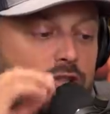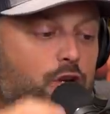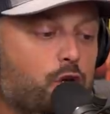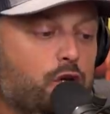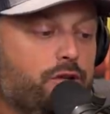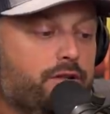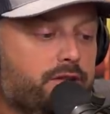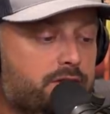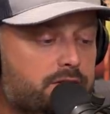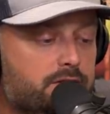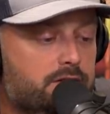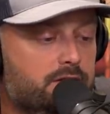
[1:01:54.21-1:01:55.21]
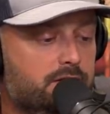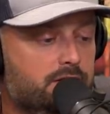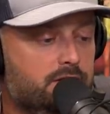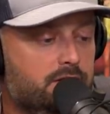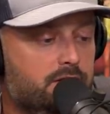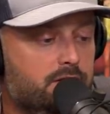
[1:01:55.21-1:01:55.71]
on Earth?
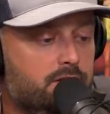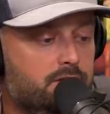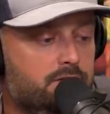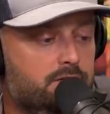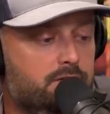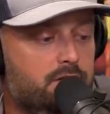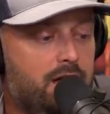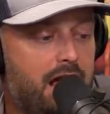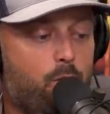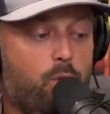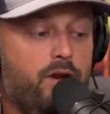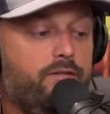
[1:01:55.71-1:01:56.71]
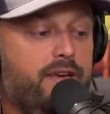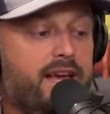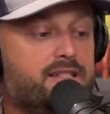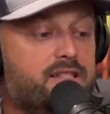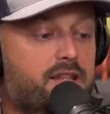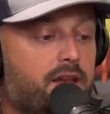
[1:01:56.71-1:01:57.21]
I wouldn't have
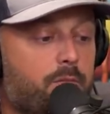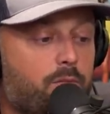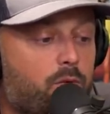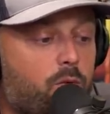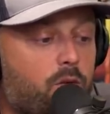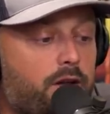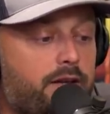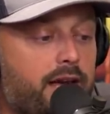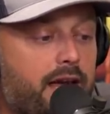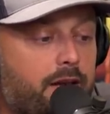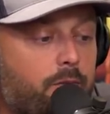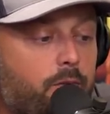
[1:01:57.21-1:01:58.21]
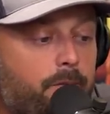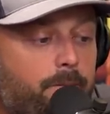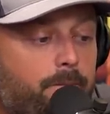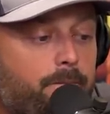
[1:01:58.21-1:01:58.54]
guessed the number one animal.